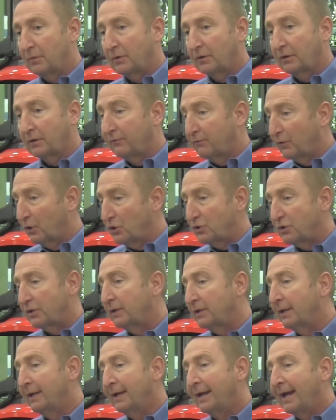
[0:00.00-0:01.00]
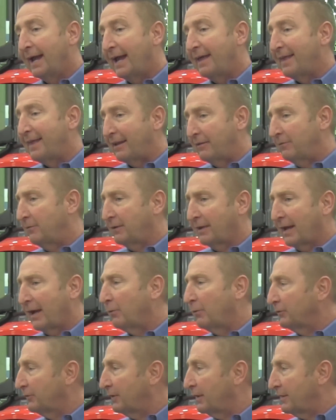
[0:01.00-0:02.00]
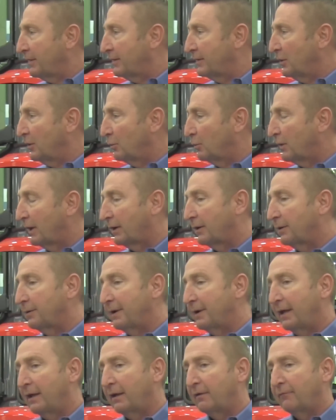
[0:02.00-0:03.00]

conversion, and that kind of was the deal breaker. And